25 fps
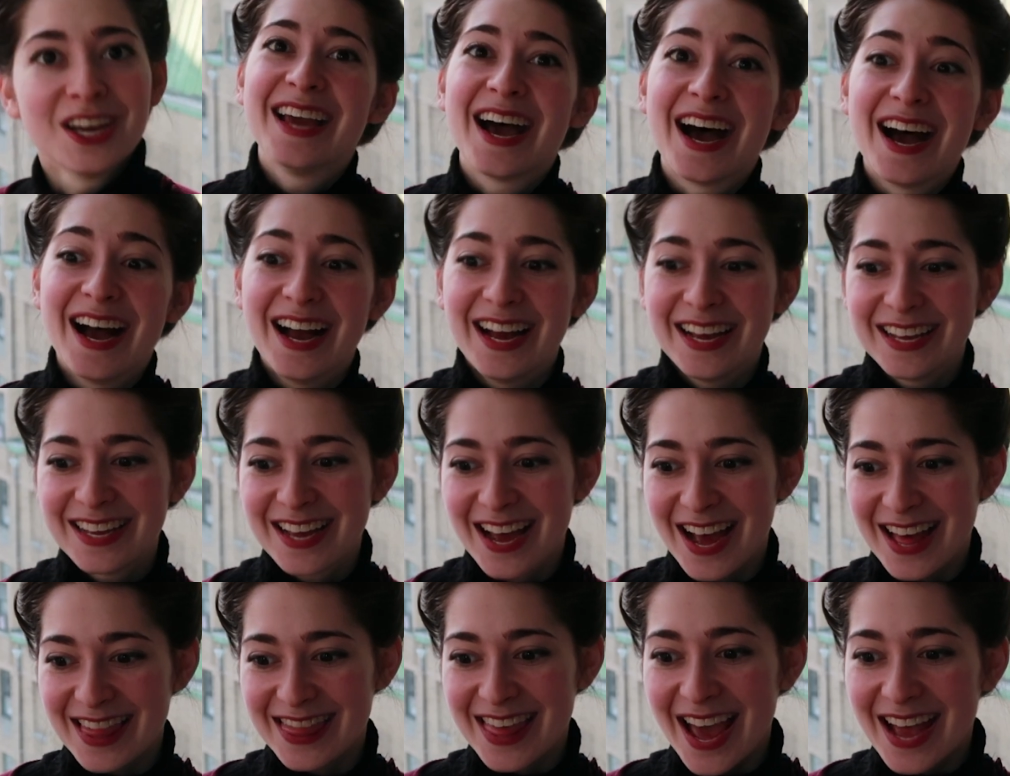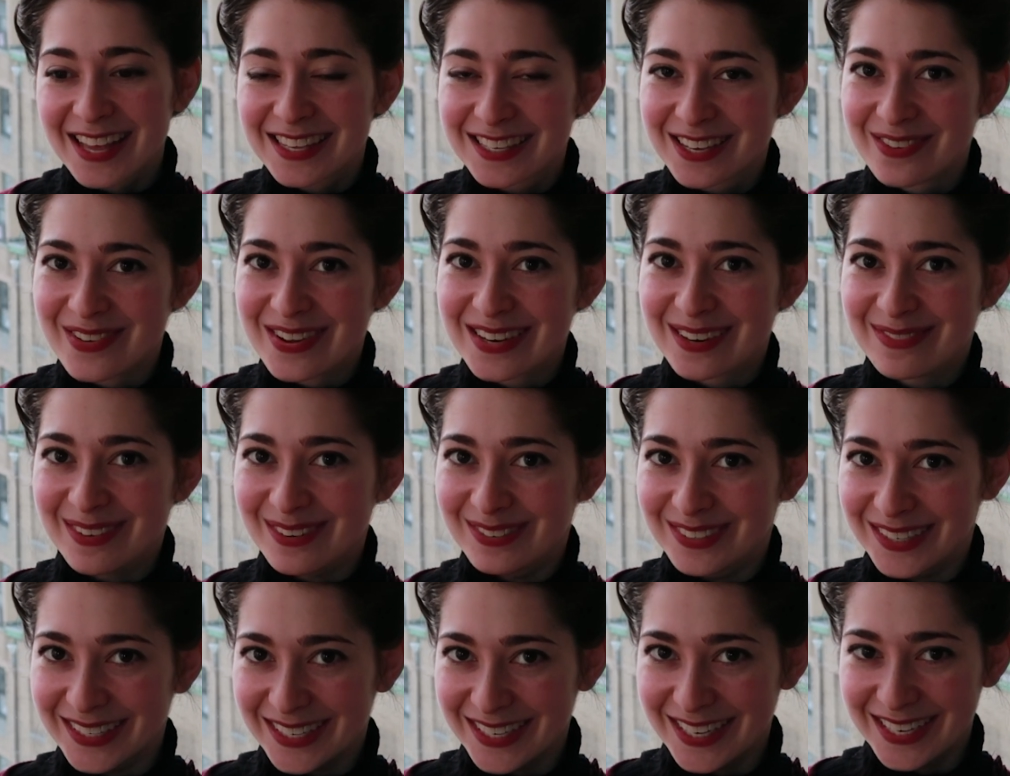Yeah, that's going to
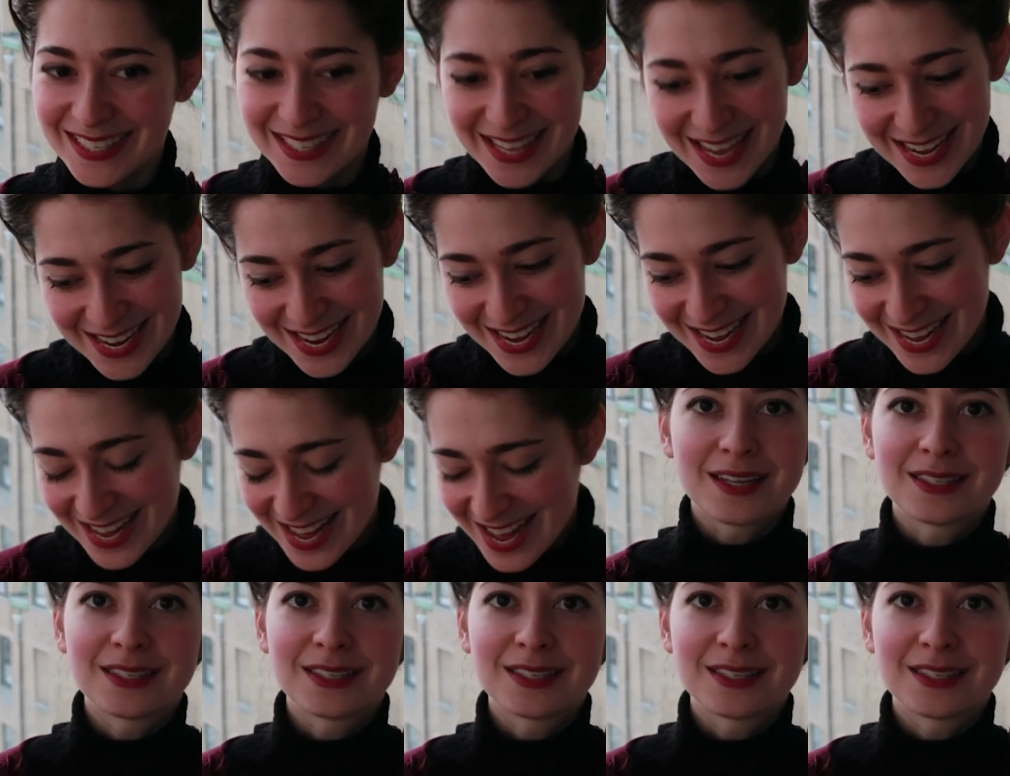be really exciting.